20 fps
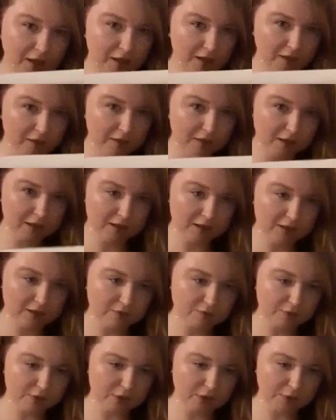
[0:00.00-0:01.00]
this
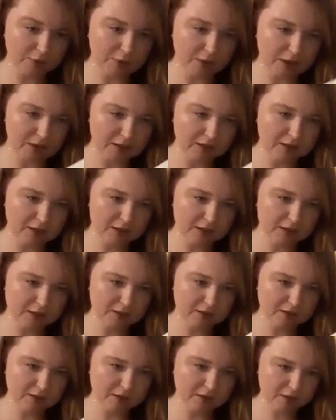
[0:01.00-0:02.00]
rolling pin. It's
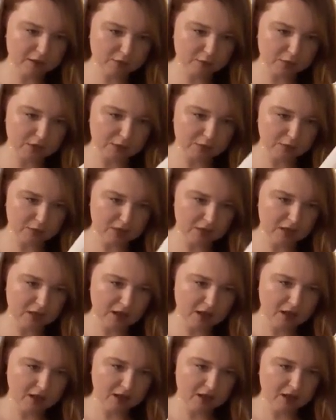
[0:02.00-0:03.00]
not a wooden one,
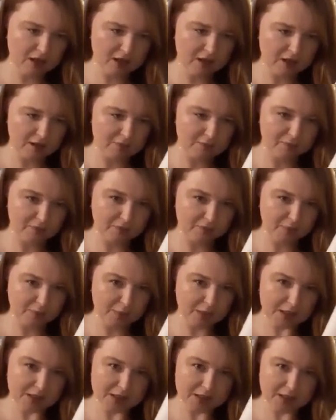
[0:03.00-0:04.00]

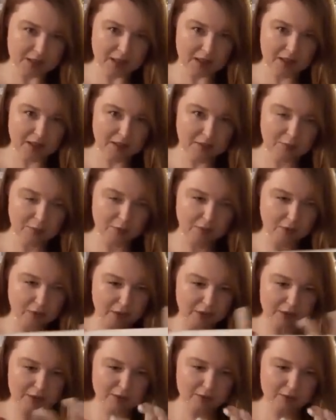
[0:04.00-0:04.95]
plastic, but it's